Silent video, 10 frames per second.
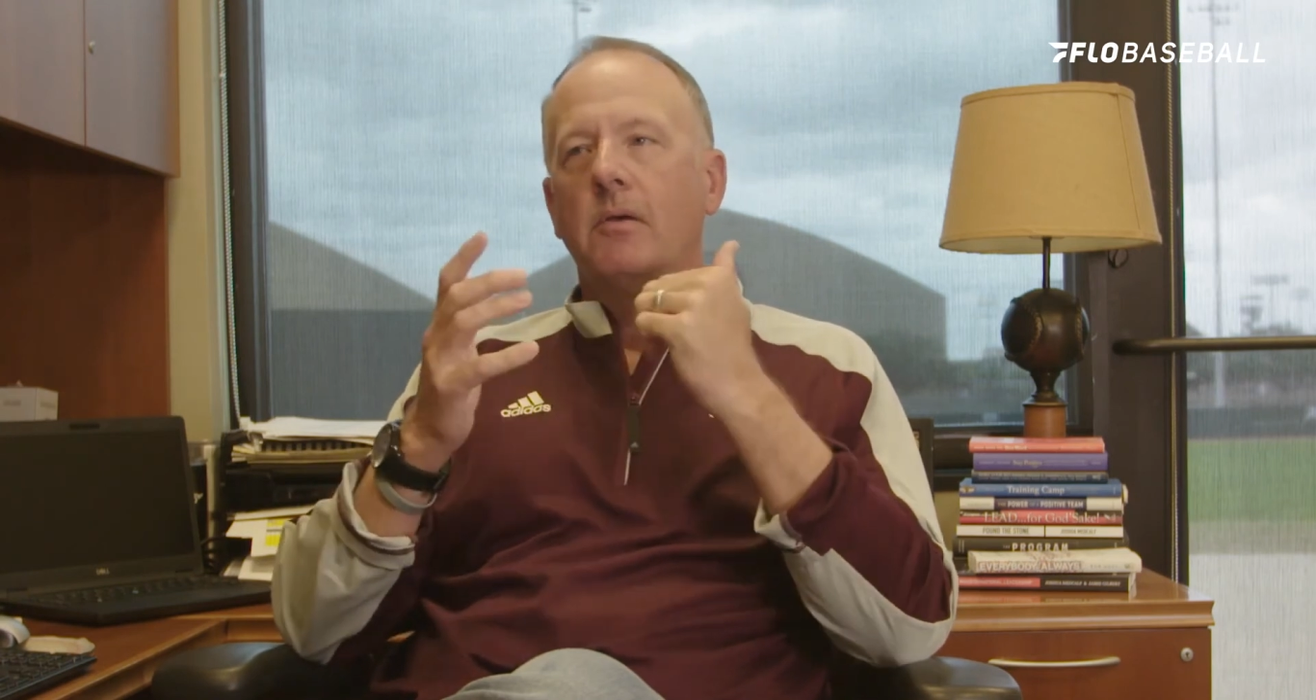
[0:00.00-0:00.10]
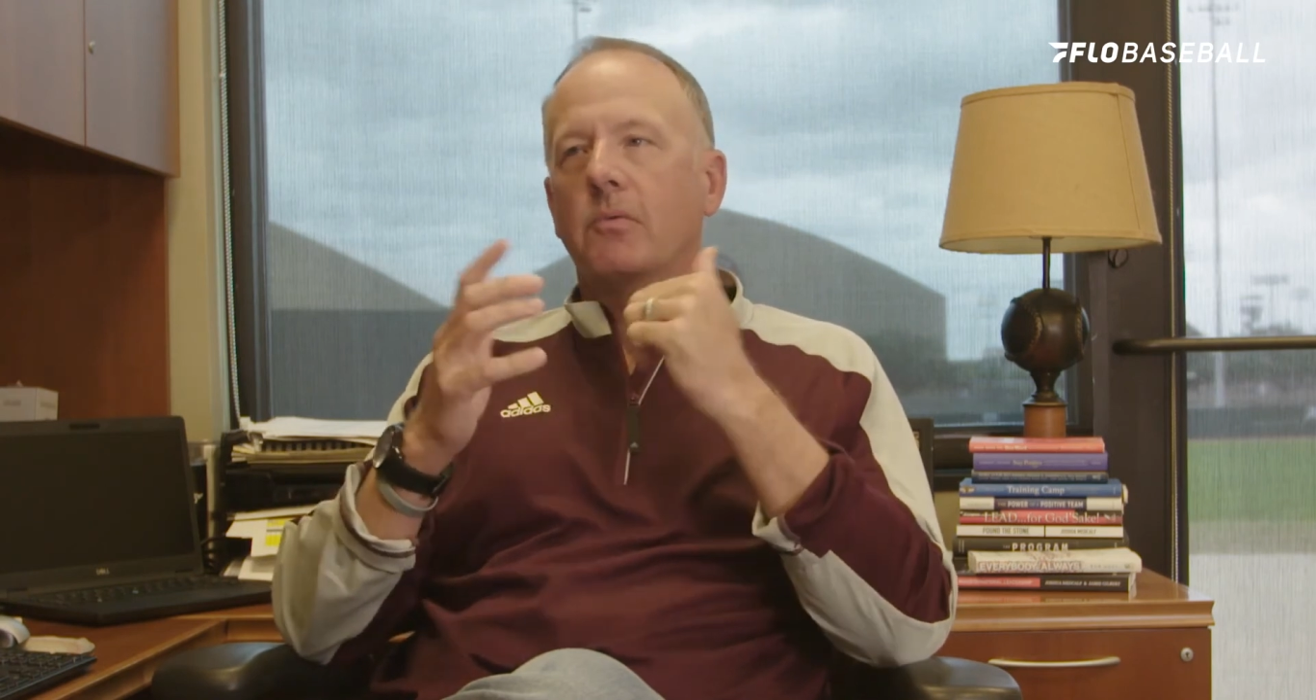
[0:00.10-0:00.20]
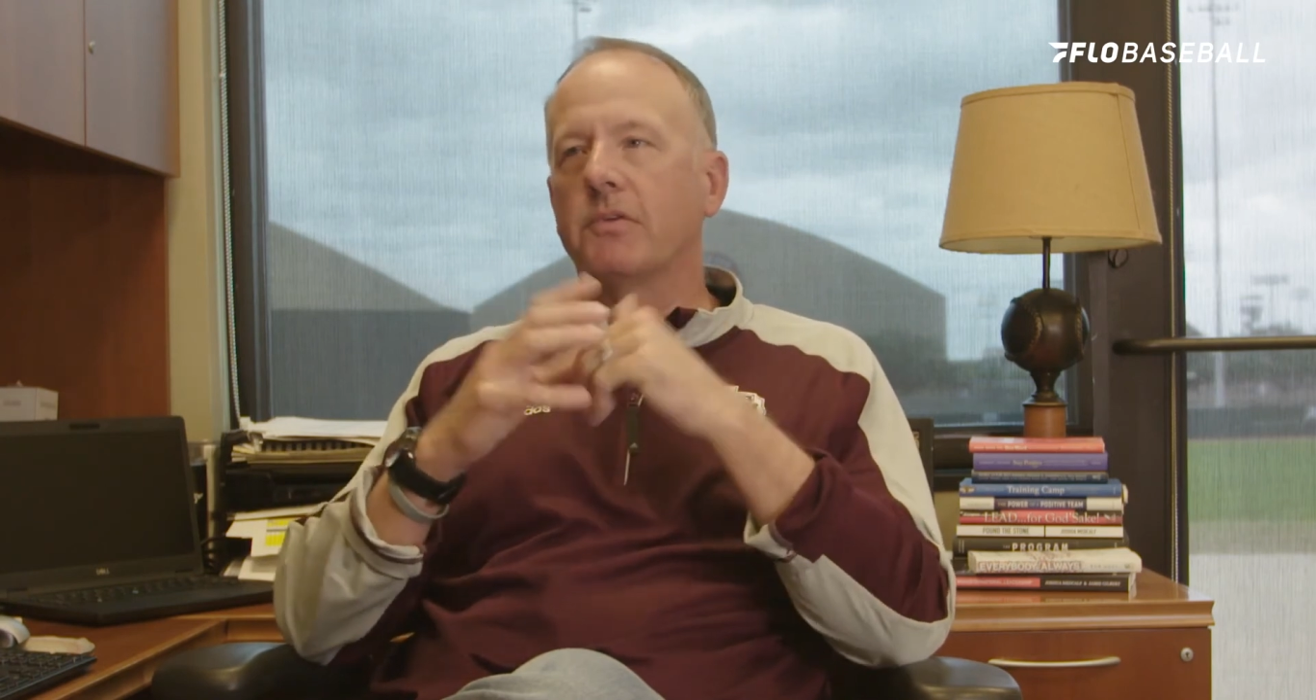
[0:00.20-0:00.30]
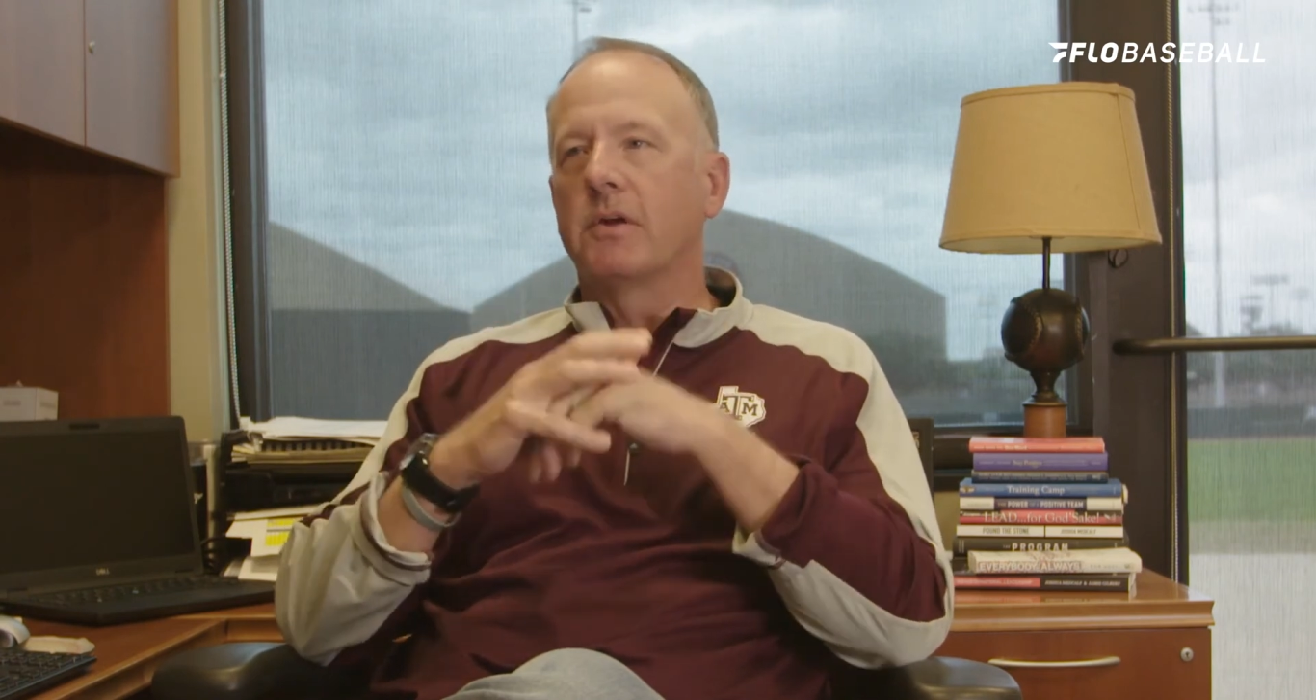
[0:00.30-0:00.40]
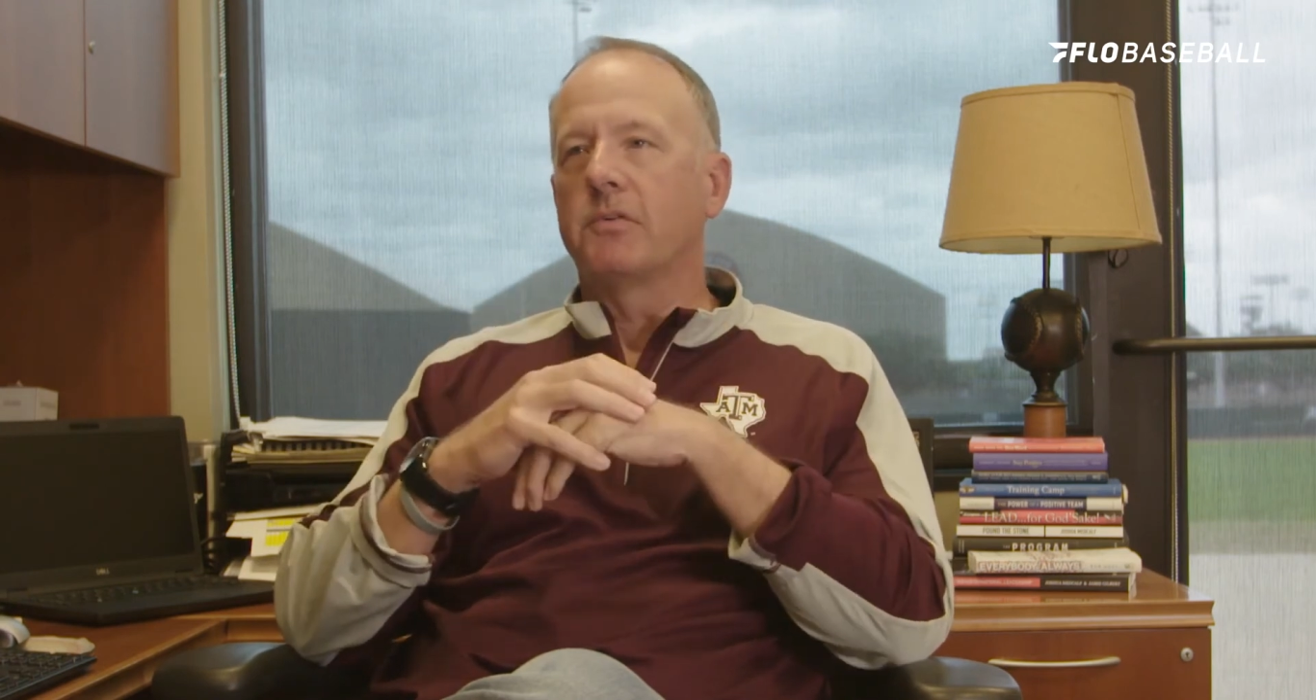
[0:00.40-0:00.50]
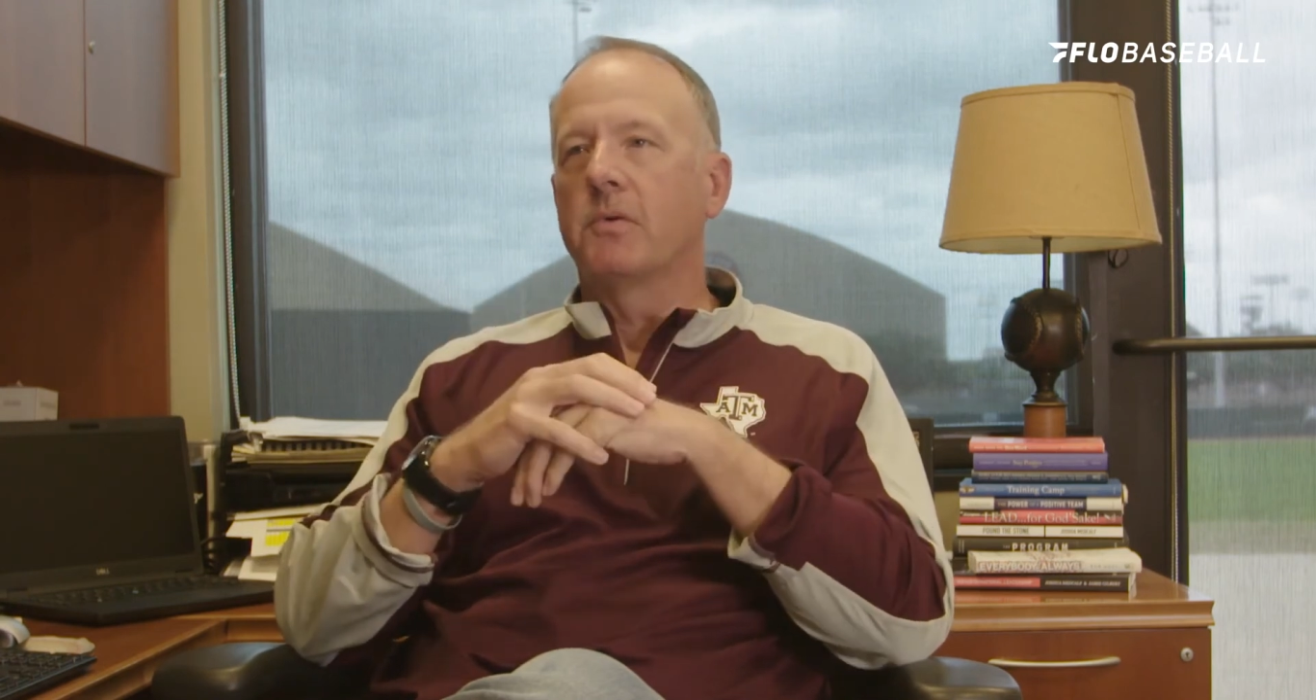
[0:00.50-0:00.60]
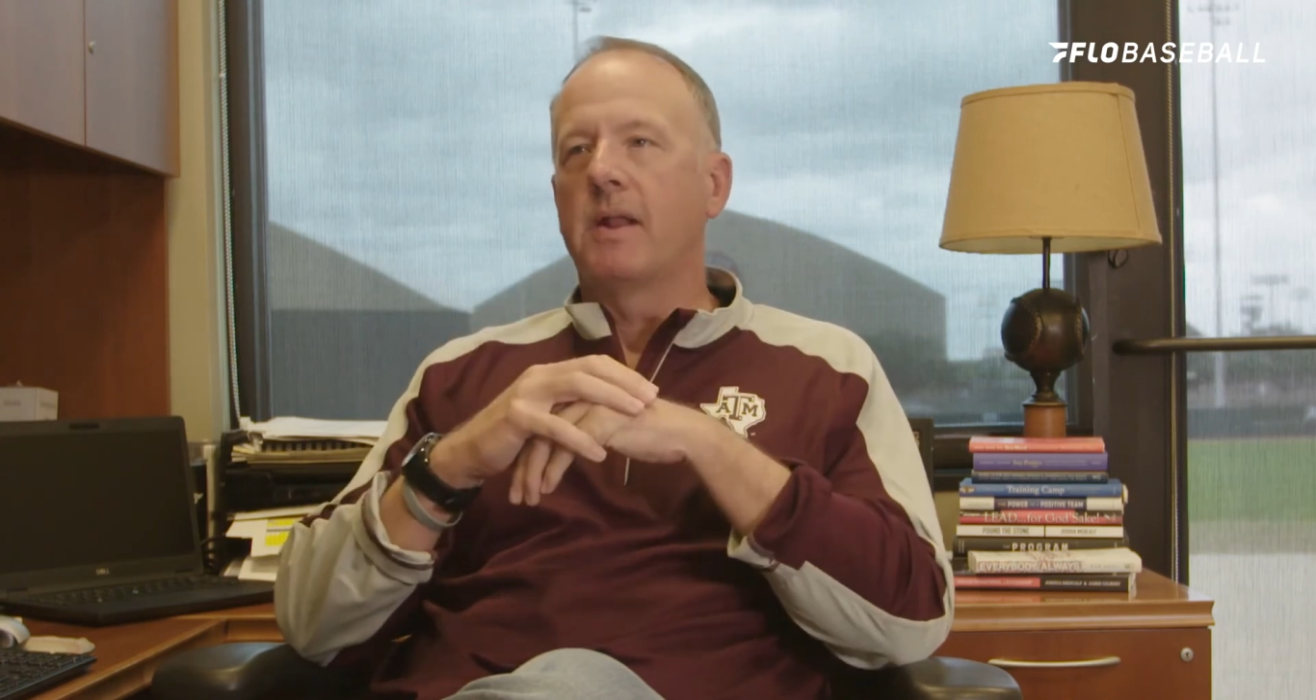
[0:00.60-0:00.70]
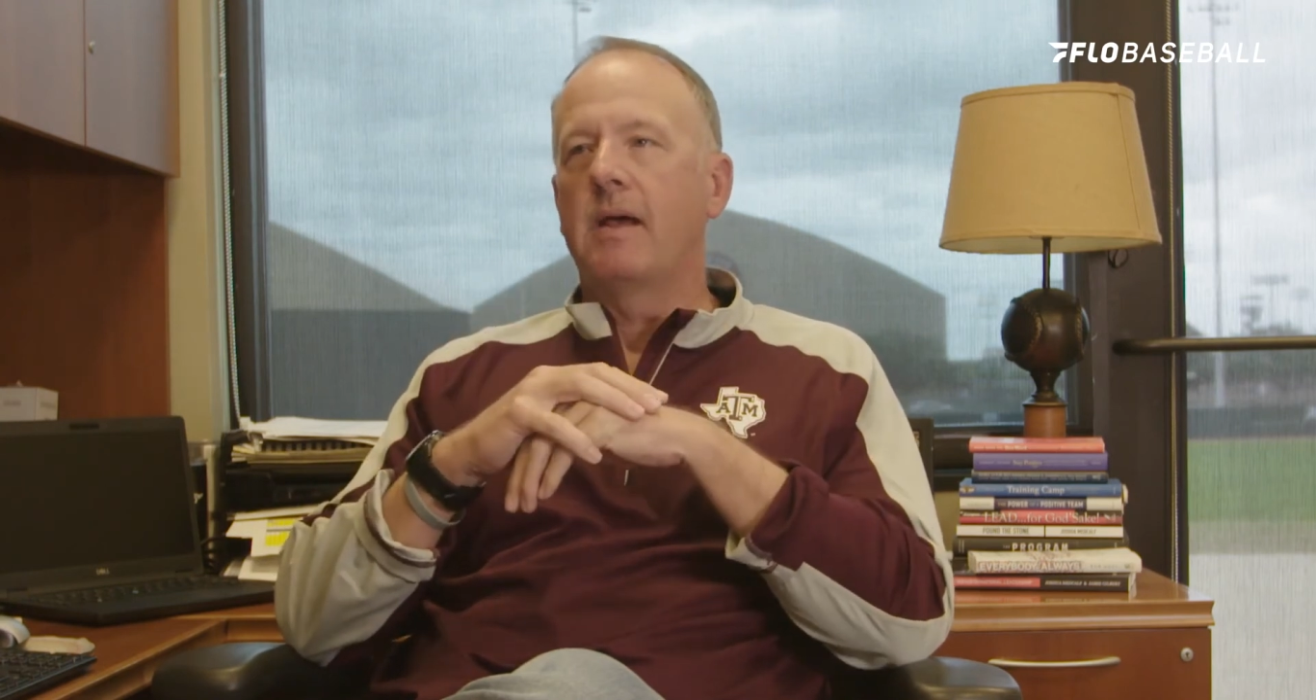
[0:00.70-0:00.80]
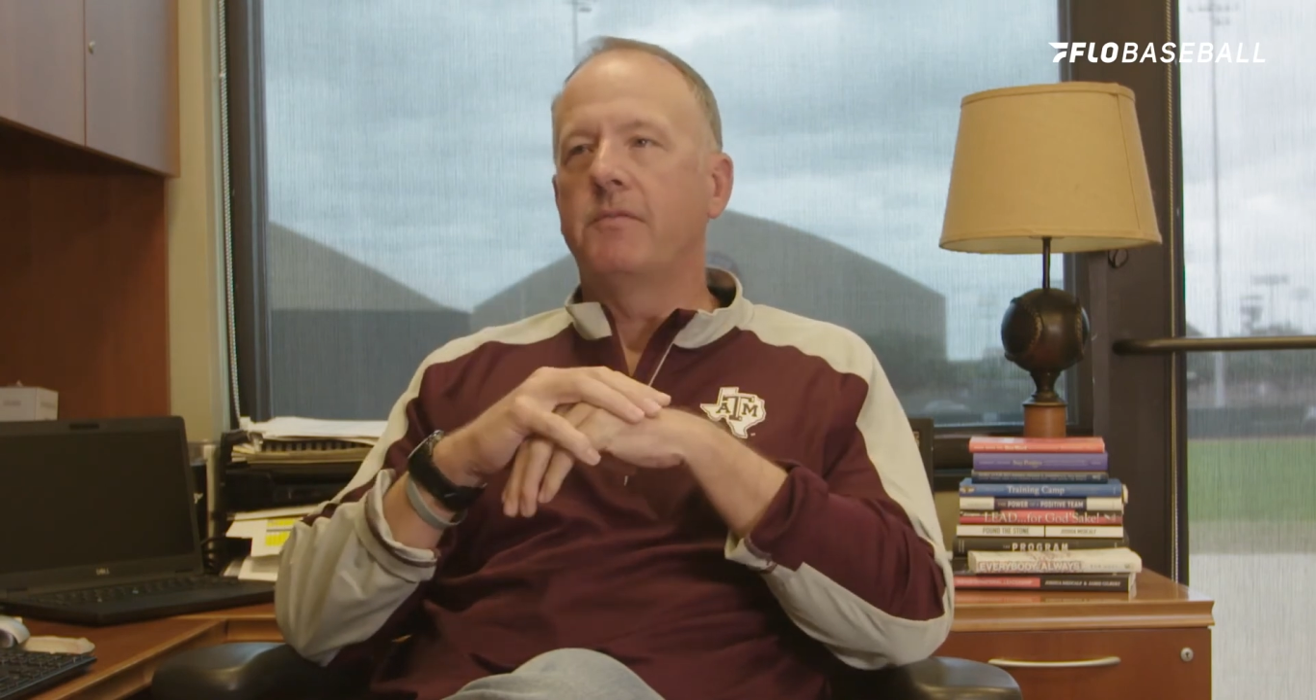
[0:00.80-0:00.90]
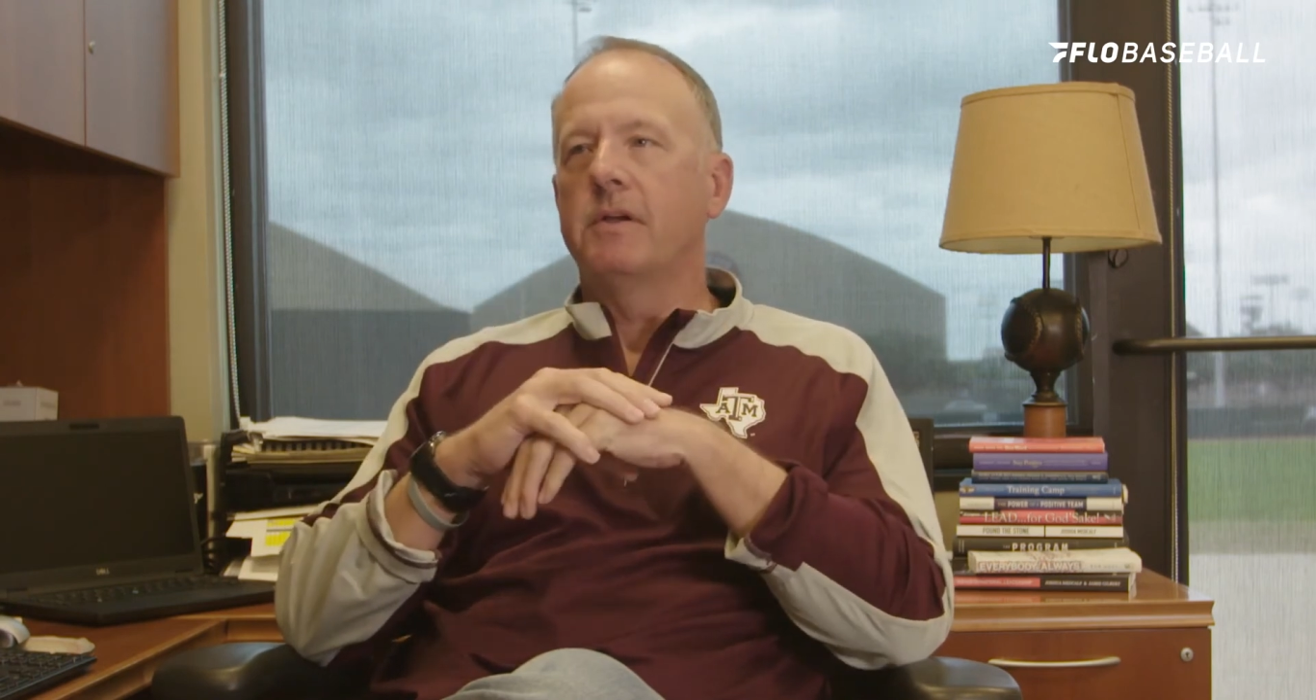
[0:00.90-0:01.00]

was there two and a half